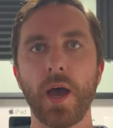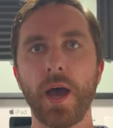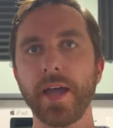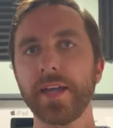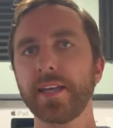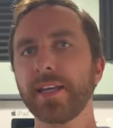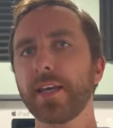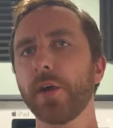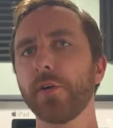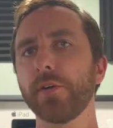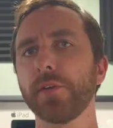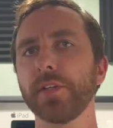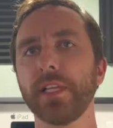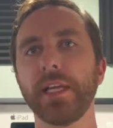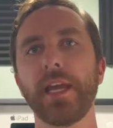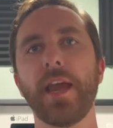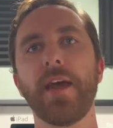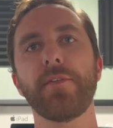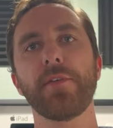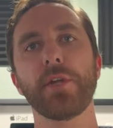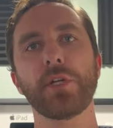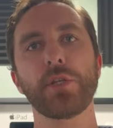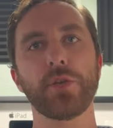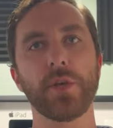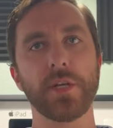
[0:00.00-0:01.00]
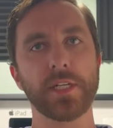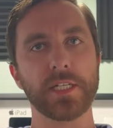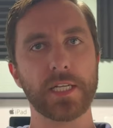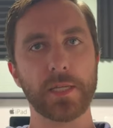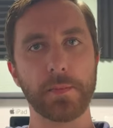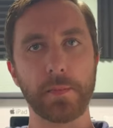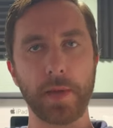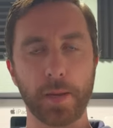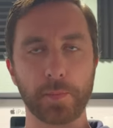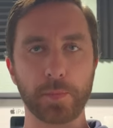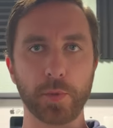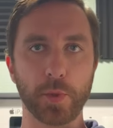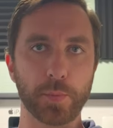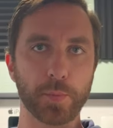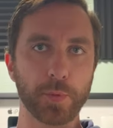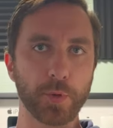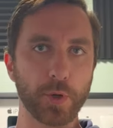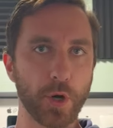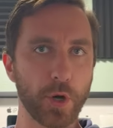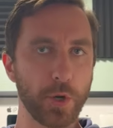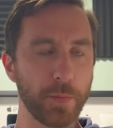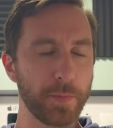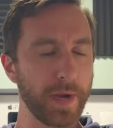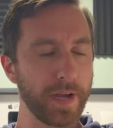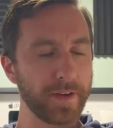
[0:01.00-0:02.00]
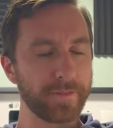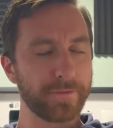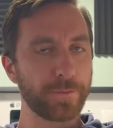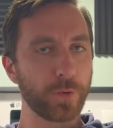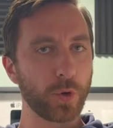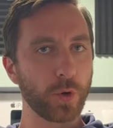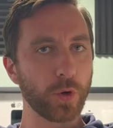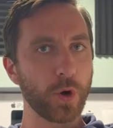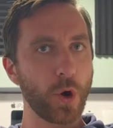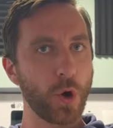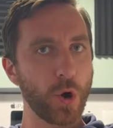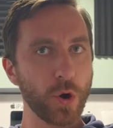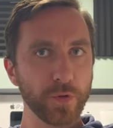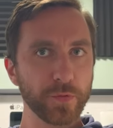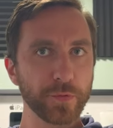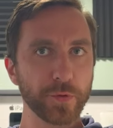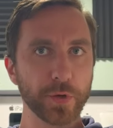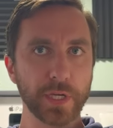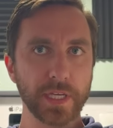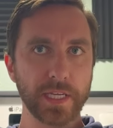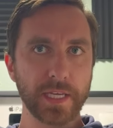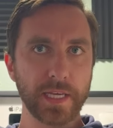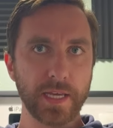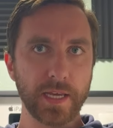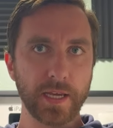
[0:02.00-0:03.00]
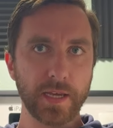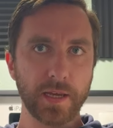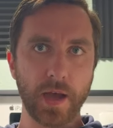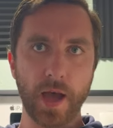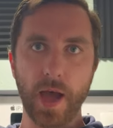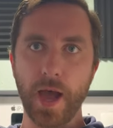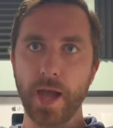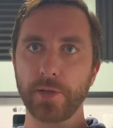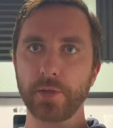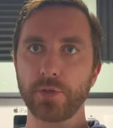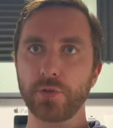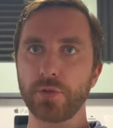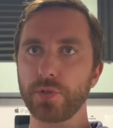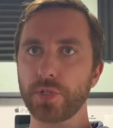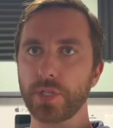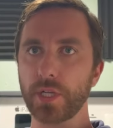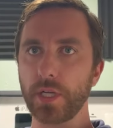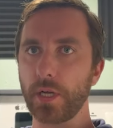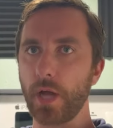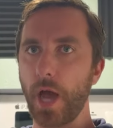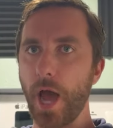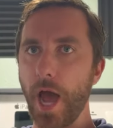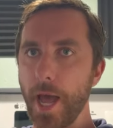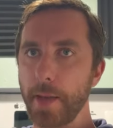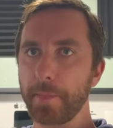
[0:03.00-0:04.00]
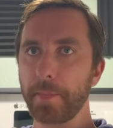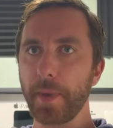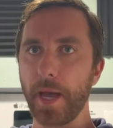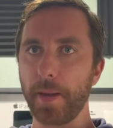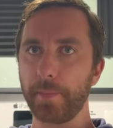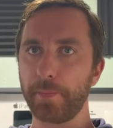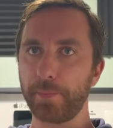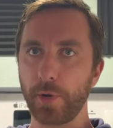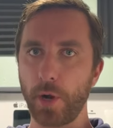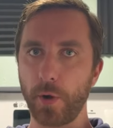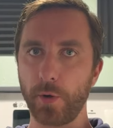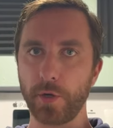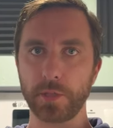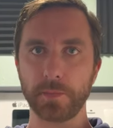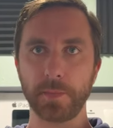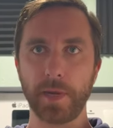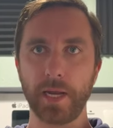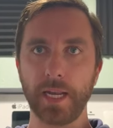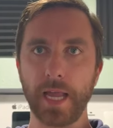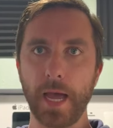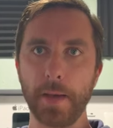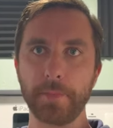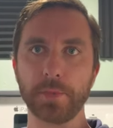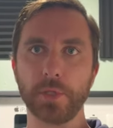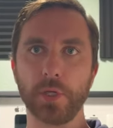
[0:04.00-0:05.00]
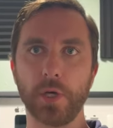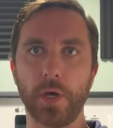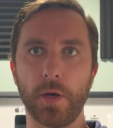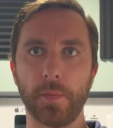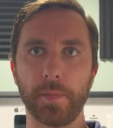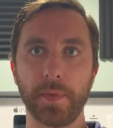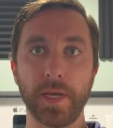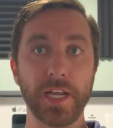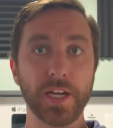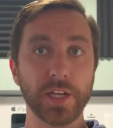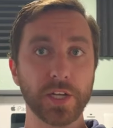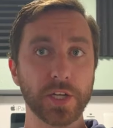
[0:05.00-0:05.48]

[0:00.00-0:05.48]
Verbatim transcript: I currently have a trusty MacBook Pro, but for over a year I used an iPad Pro as my laptop,